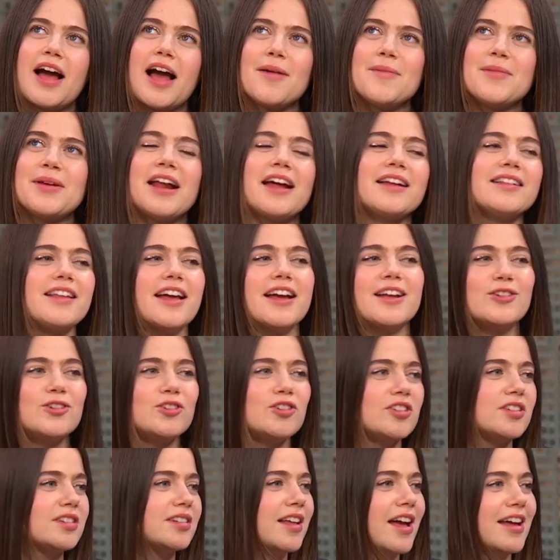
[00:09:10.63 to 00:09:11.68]
I mean, I'd like
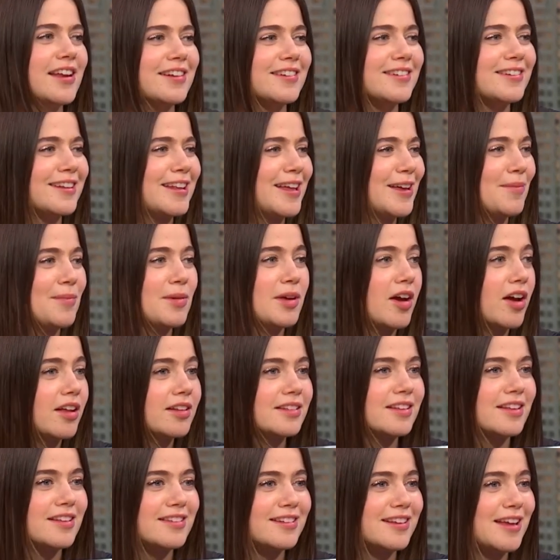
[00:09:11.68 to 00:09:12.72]
to just slide into like
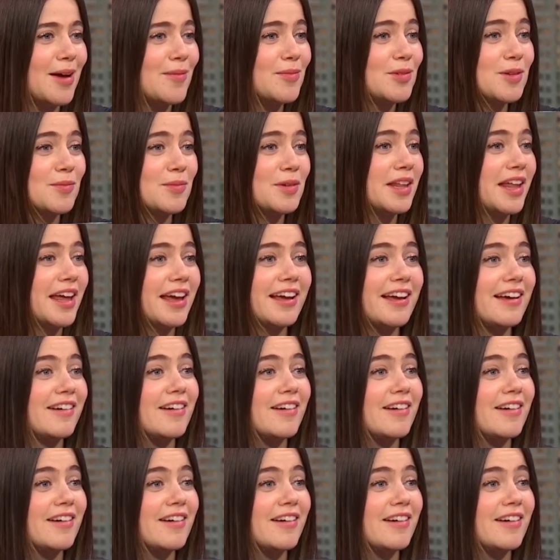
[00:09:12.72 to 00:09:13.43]
Beyonce's DMs and be like,